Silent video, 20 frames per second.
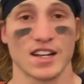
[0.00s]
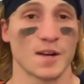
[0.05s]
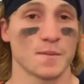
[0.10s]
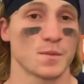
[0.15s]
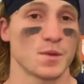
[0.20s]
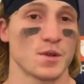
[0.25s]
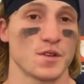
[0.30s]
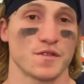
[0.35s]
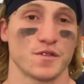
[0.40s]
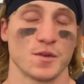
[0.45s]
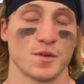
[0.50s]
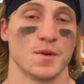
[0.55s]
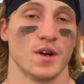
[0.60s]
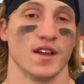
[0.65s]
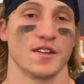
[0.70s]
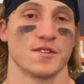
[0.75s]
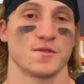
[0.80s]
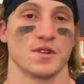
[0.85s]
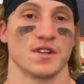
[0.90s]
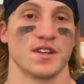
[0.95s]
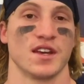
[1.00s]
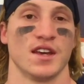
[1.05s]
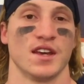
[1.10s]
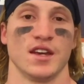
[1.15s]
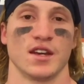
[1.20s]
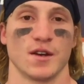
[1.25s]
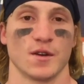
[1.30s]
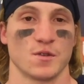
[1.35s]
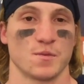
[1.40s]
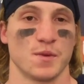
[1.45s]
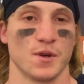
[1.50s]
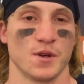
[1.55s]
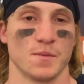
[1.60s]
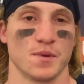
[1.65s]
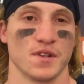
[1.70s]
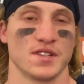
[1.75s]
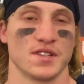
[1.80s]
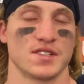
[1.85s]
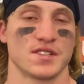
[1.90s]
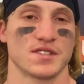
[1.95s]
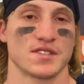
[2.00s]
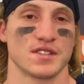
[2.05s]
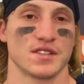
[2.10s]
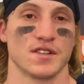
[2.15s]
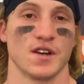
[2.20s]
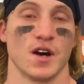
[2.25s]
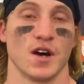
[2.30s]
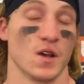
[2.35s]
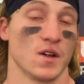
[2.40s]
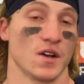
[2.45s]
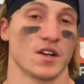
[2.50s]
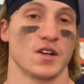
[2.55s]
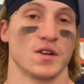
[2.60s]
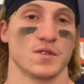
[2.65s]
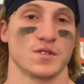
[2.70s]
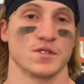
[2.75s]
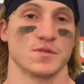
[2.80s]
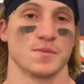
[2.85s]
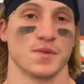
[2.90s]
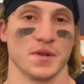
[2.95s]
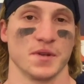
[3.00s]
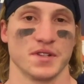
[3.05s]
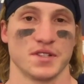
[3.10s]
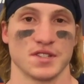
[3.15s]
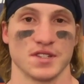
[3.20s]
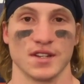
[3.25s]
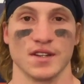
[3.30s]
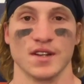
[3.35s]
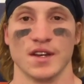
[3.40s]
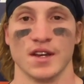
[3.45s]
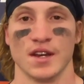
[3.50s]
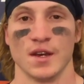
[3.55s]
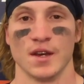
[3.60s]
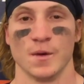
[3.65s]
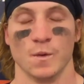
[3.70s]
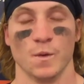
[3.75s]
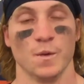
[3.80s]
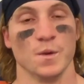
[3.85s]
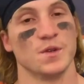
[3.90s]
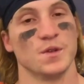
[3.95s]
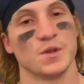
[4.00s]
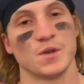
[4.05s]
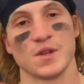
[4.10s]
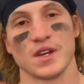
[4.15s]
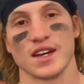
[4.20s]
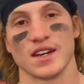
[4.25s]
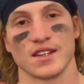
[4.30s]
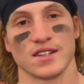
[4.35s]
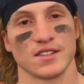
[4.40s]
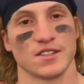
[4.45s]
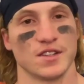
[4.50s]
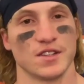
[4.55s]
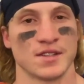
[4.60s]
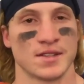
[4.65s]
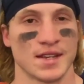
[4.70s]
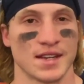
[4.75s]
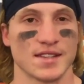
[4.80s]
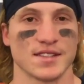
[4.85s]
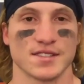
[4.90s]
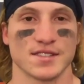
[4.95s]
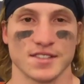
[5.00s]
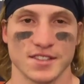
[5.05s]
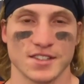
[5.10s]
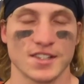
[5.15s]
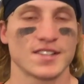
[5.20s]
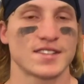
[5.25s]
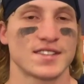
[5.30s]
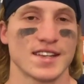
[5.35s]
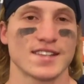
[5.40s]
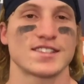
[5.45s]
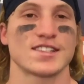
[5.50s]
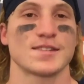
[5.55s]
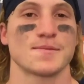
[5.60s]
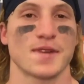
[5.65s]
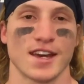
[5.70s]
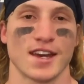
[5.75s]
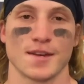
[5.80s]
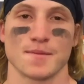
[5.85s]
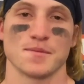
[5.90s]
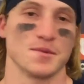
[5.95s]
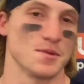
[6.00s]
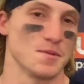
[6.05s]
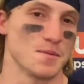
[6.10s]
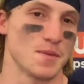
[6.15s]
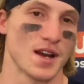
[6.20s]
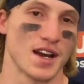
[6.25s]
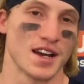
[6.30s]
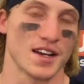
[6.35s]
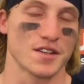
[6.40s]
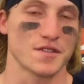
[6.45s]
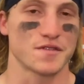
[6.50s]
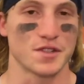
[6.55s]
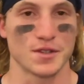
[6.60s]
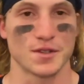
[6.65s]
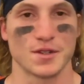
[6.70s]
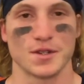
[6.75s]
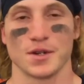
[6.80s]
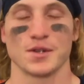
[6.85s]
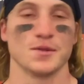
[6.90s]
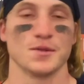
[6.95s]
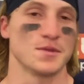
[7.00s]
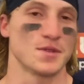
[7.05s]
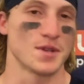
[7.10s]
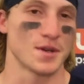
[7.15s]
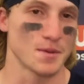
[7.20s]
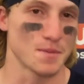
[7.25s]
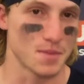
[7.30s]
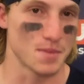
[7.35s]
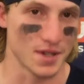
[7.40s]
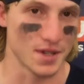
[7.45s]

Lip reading: complimentary football, that's what Coach Bill preaches and all our coaches preach. And when we do that, good things seem to happen. You block a field goal, you return a